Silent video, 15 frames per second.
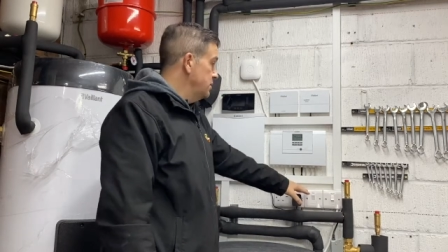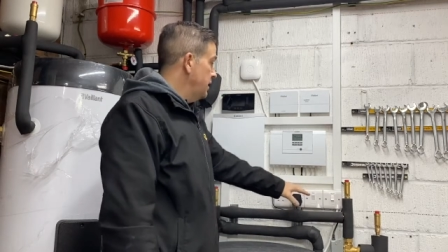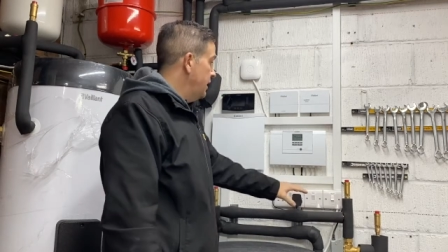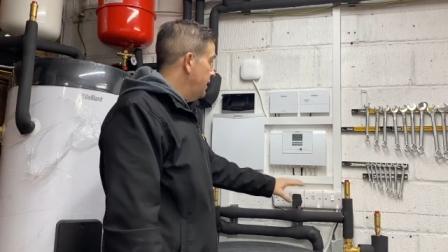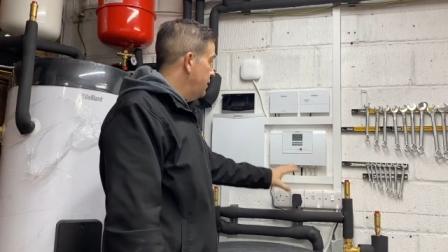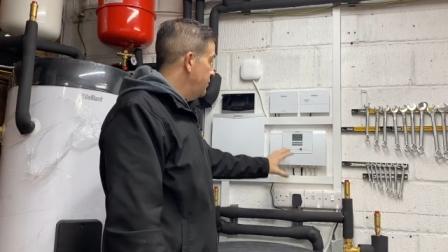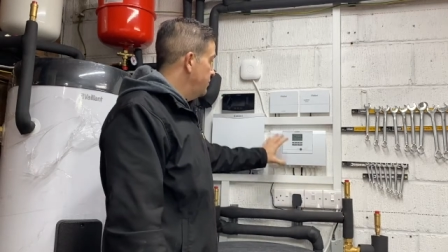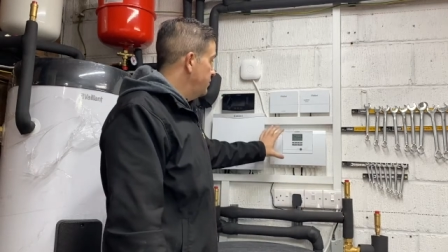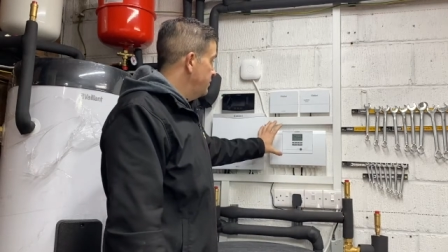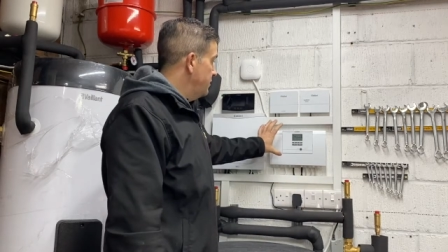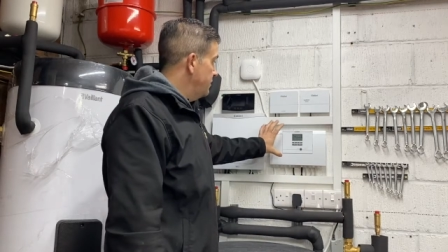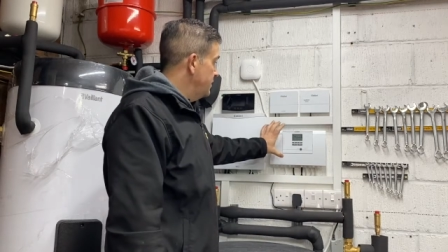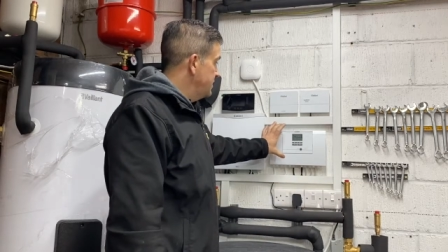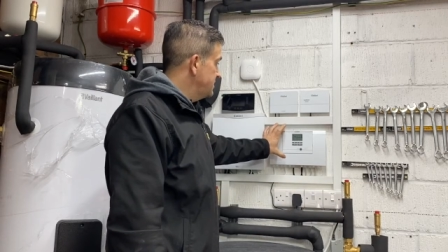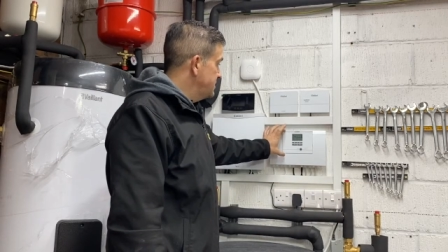Um,
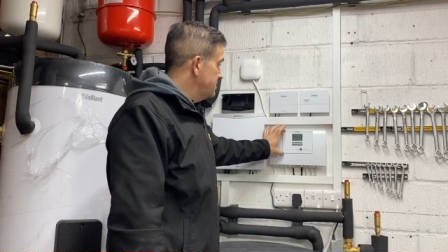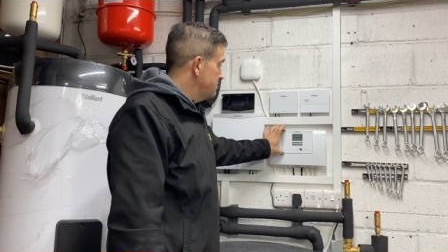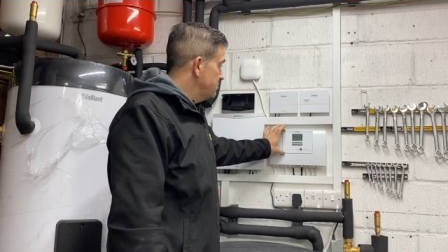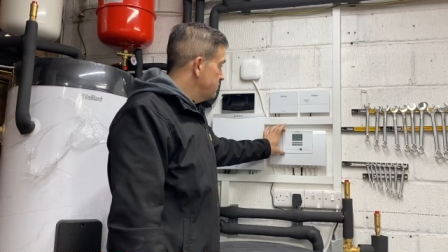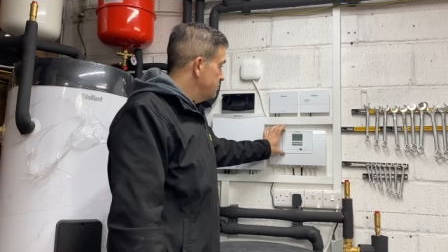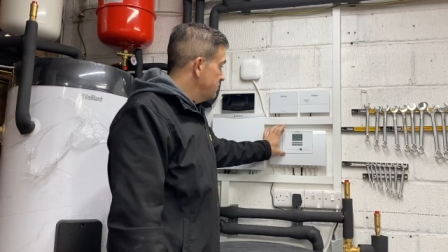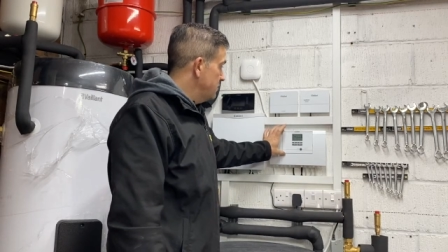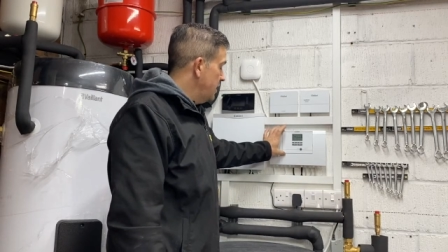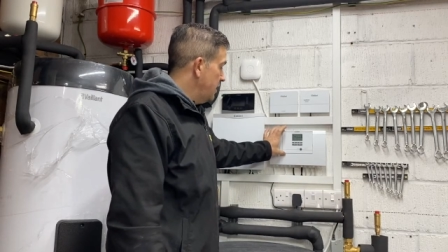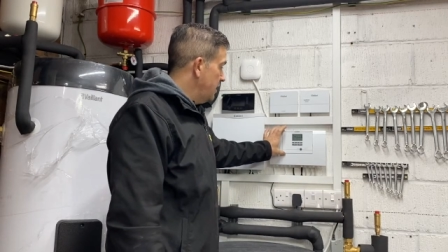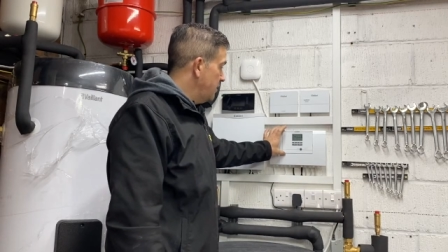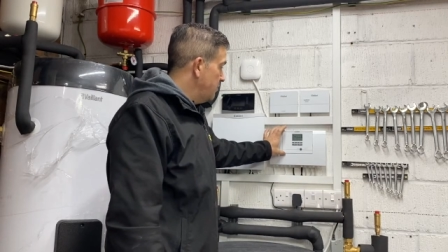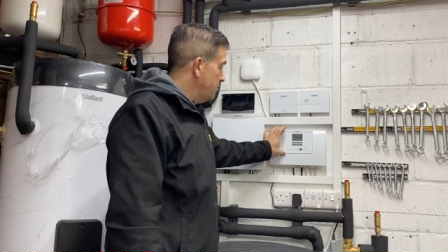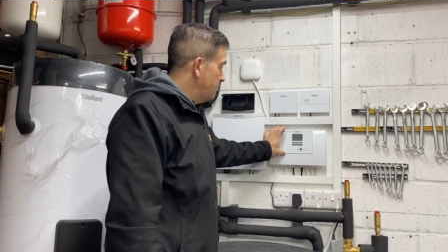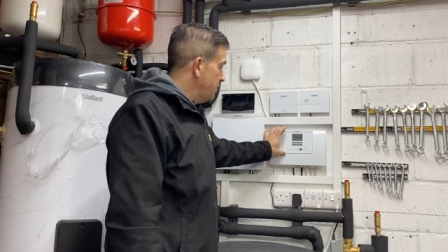this
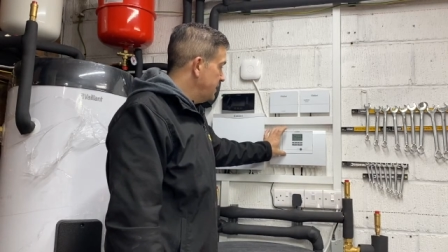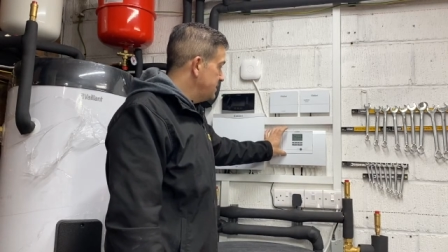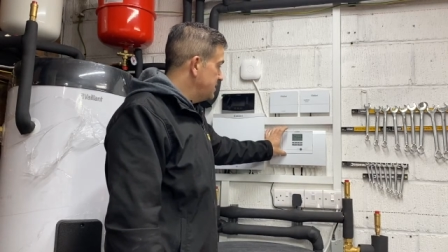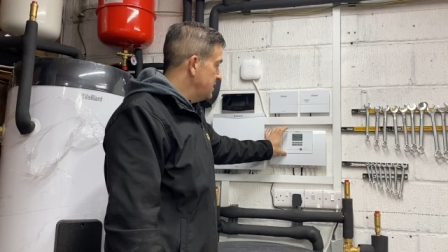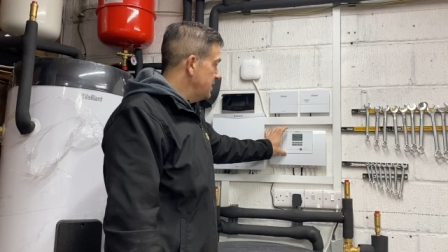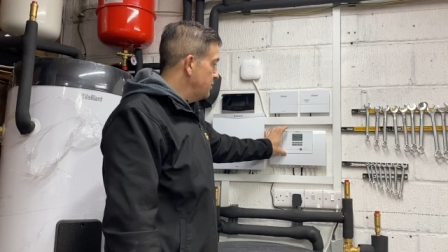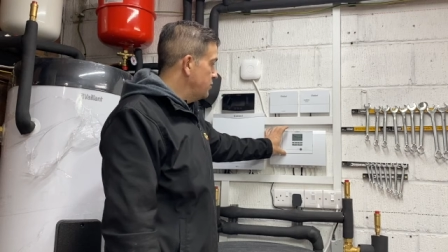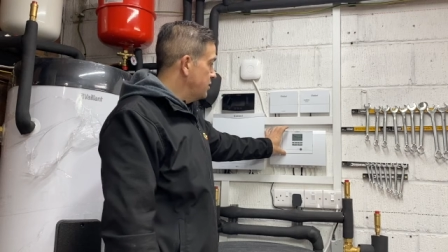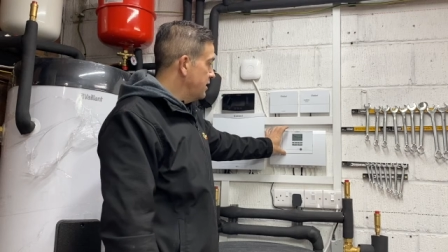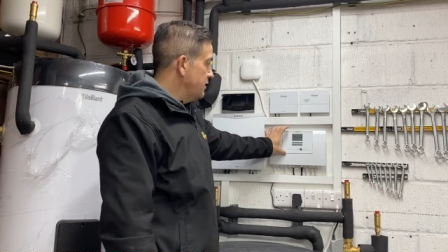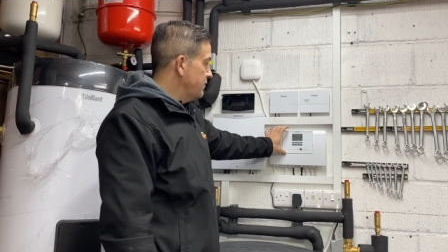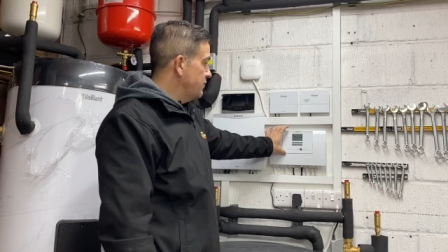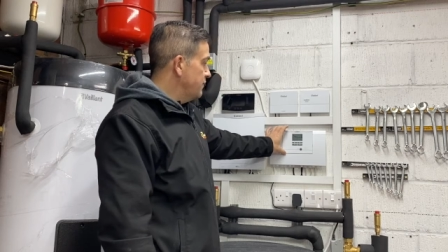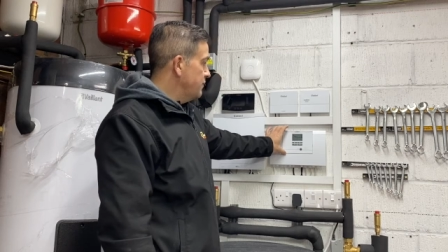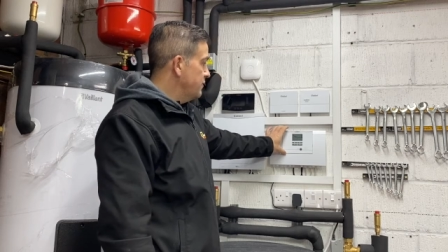uh, basically will
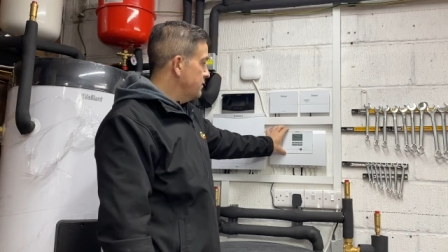give